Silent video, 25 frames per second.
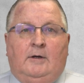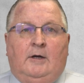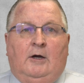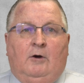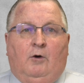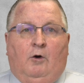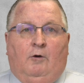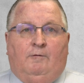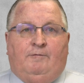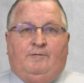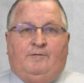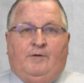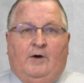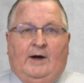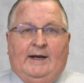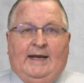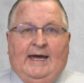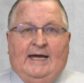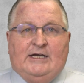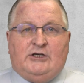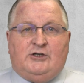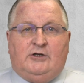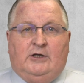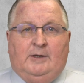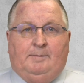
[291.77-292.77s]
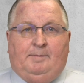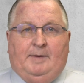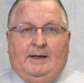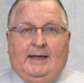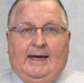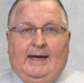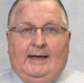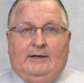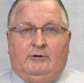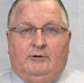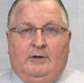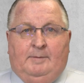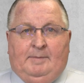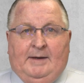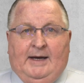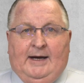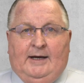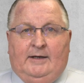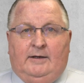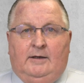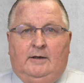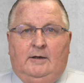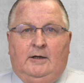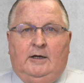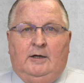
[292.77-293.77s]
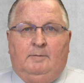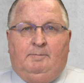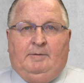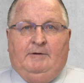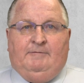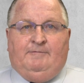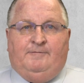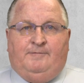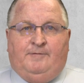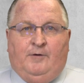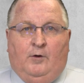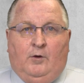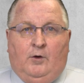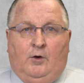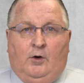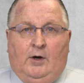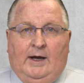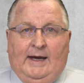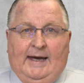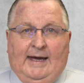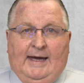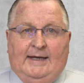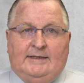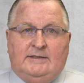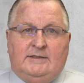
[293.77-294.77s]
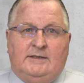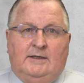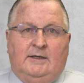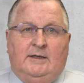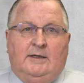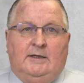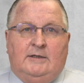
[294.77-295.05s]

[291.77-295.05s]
or financial planner about beforehand